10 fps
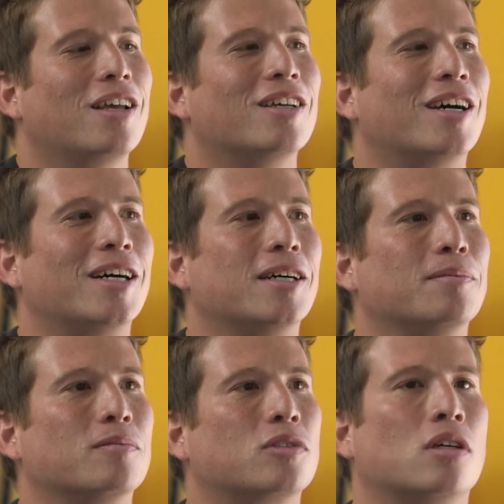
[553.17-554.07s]

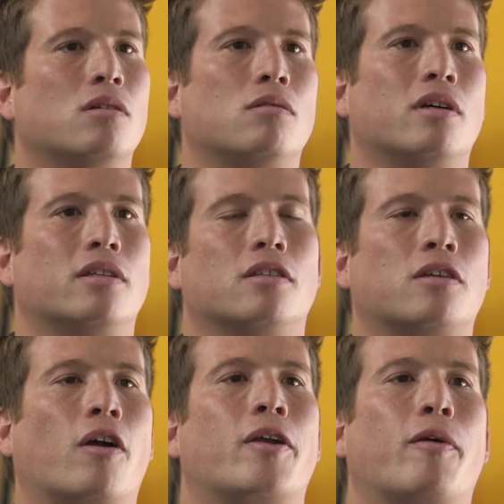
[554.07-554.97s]
Um, so uh, the
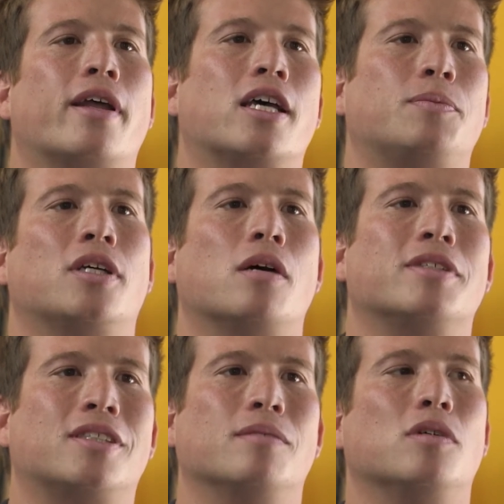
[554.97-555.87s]
tardigrade has become
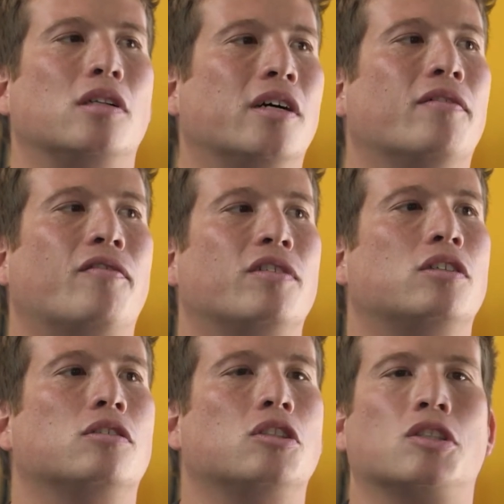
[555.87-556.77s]
a symbol of
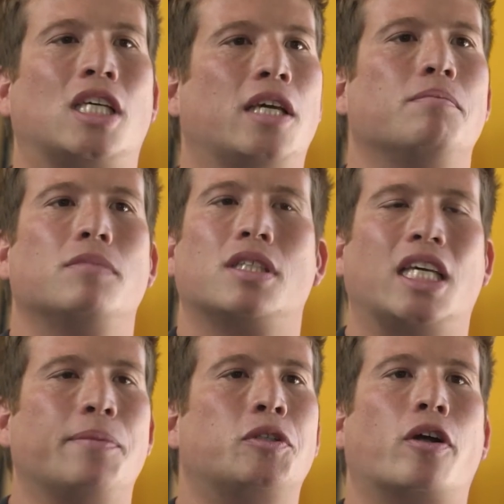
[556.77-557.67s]
j- just keep
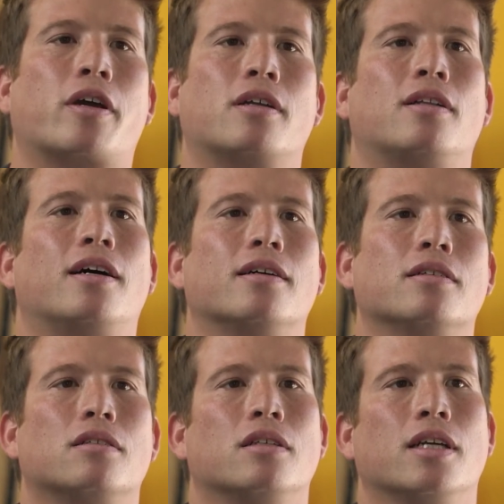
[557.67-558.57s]
keep trucking along.
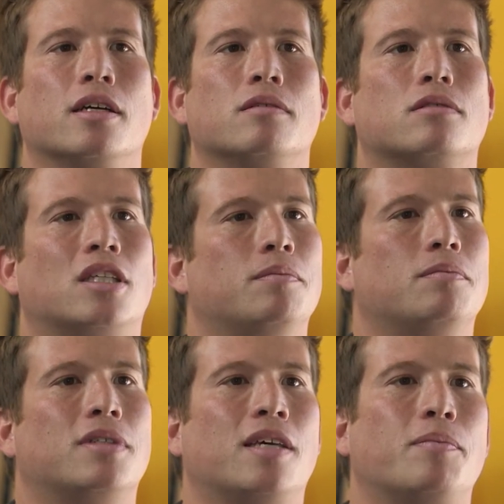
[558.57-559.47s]
You know,
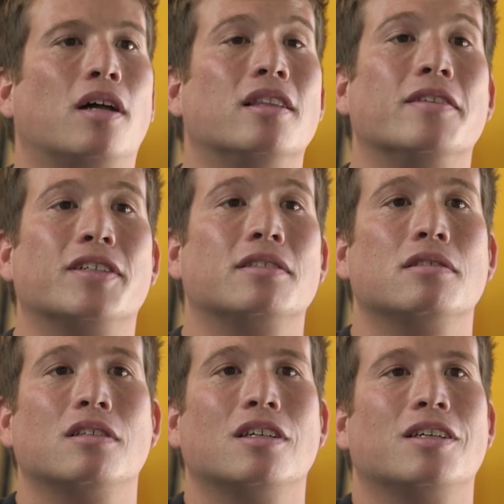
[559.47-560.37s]
keep keep on living,
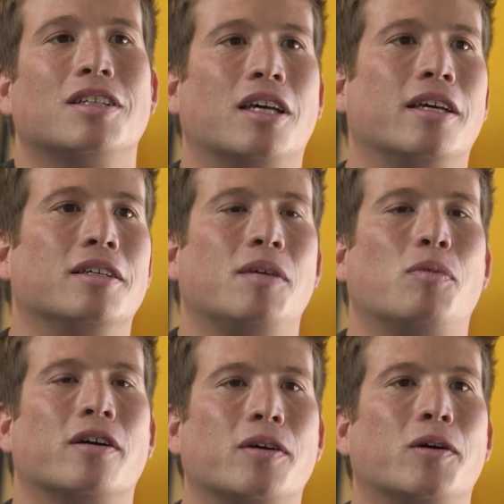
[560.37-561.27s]
and keep
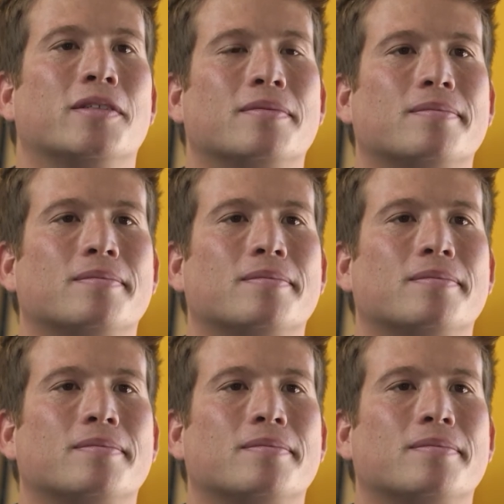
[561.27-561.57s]
on going.